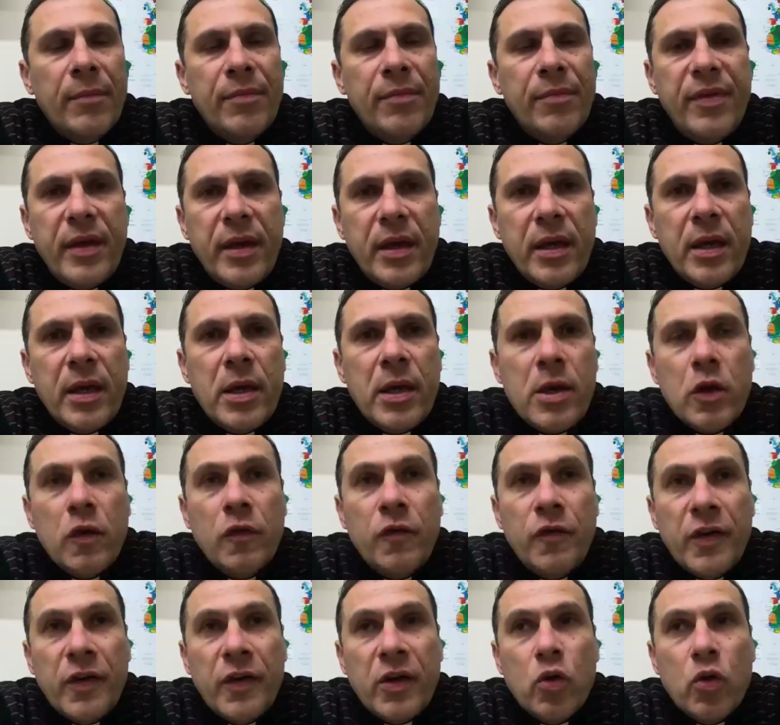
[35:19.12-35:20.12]
thinking
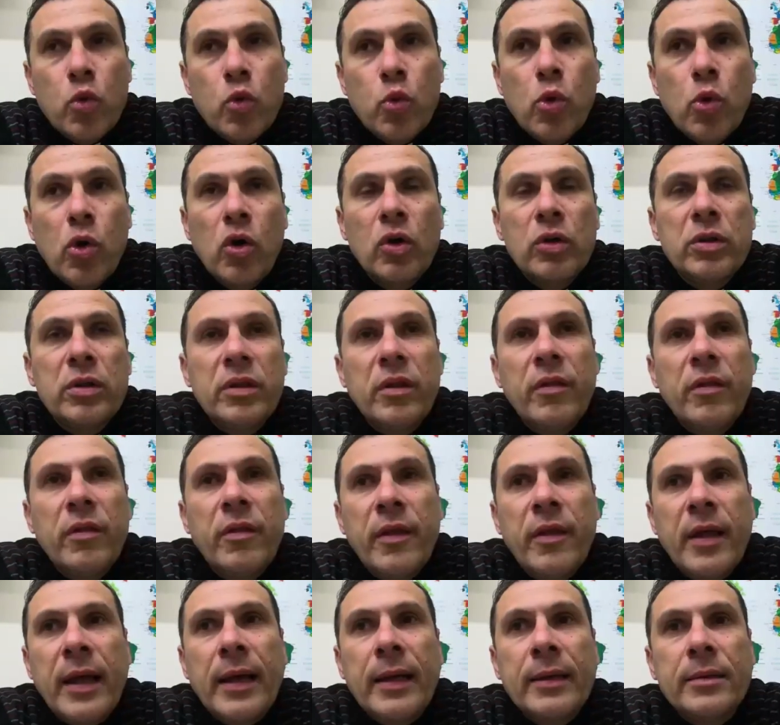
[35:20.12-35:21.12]
of a quote
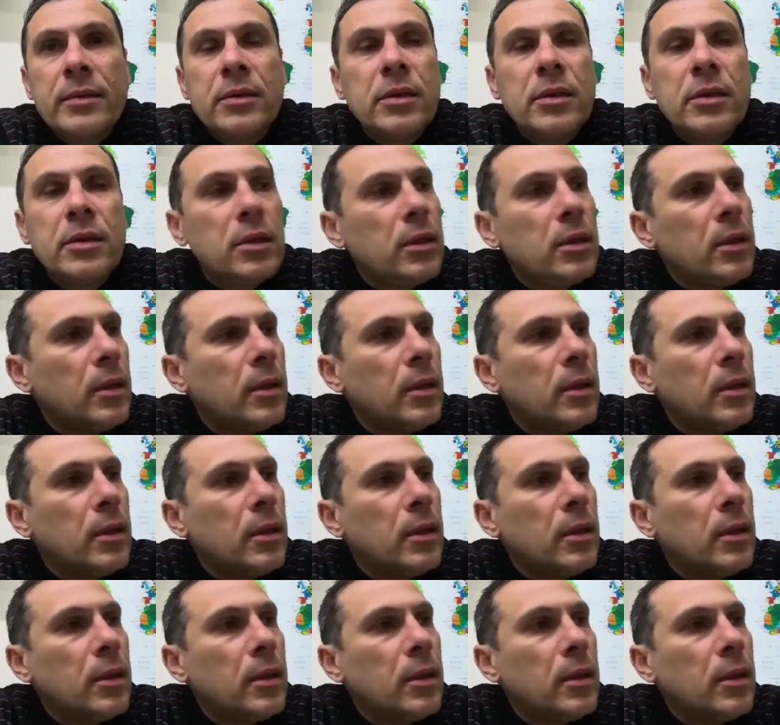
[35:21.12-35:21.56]
that